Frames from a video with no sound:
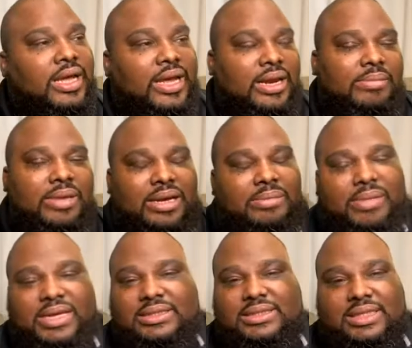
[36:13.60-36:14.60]
And it
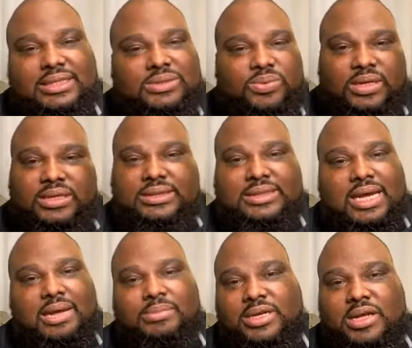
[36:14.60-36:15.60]
makes sense. We're in this
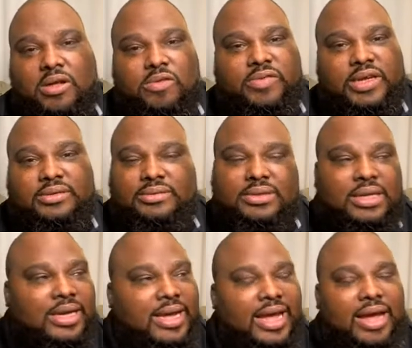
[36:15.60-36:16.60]
time of COVID and
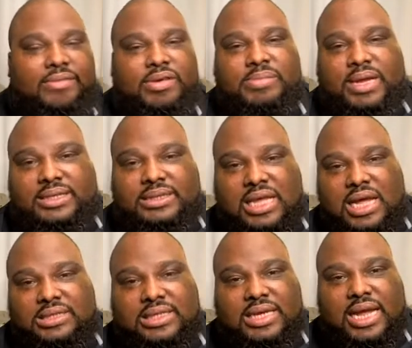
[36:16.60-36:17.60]
everybody's
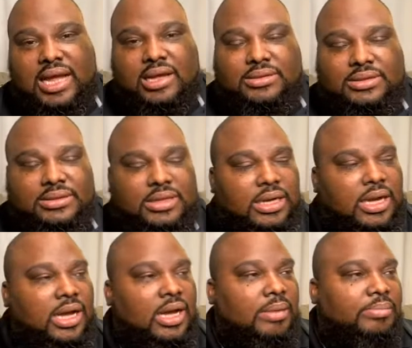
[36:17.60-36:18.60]
locked in the house.
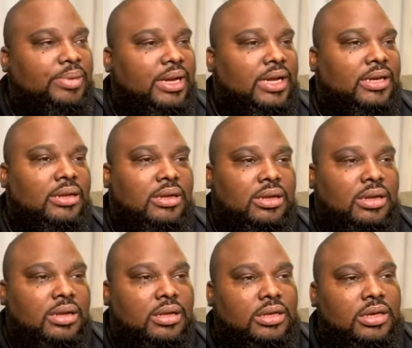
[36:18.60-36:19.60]
But
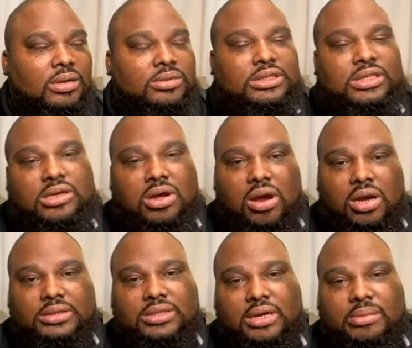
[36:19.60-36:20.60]

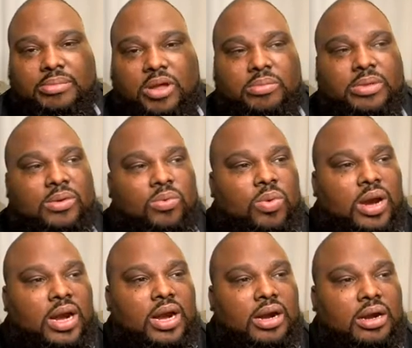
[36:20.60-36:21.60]
cigars are the moment
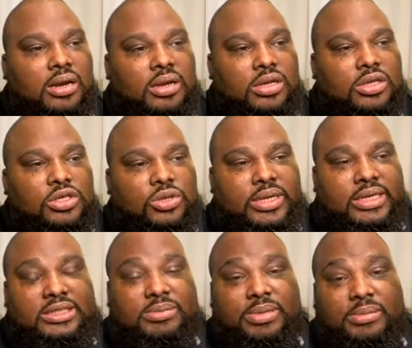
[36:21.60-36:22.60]
where you get
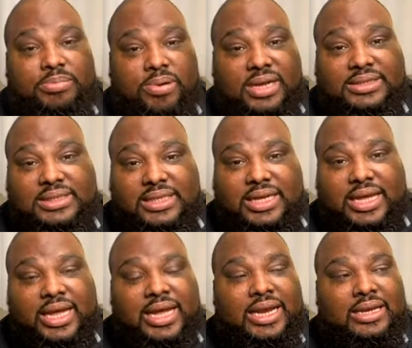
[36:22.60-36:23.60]
to be present,
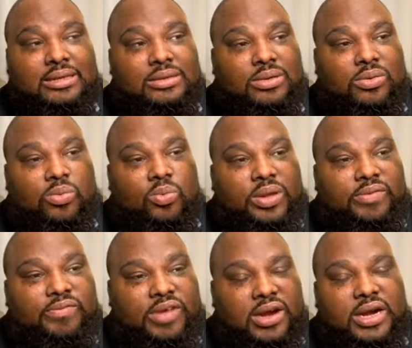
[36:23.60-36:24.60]
and we
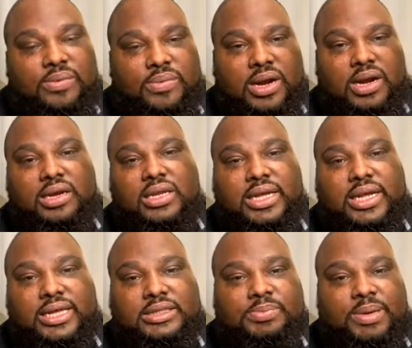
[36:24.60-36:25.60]
very rarely
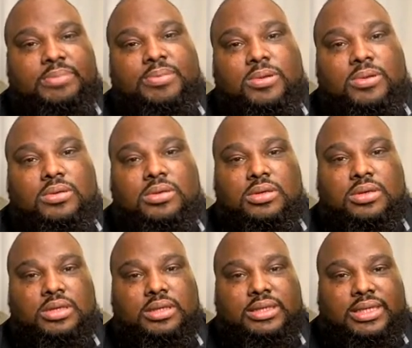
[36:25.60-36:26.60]
as people
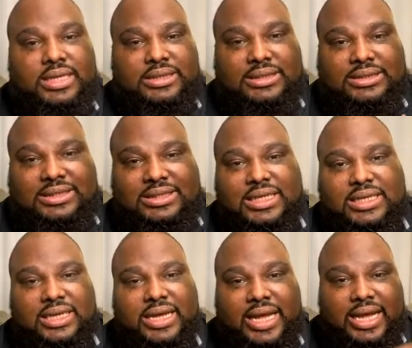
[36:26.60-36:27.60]
get to sit
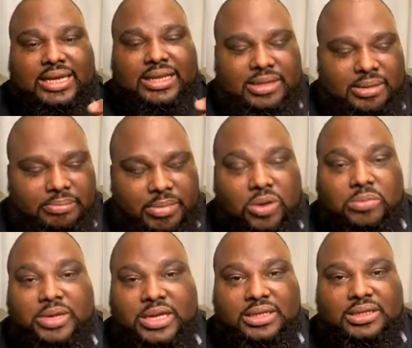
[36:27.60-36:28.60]
in the
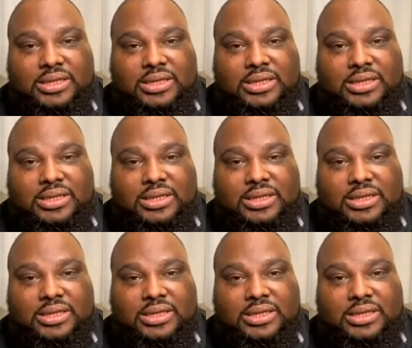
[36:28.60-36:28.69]
moment.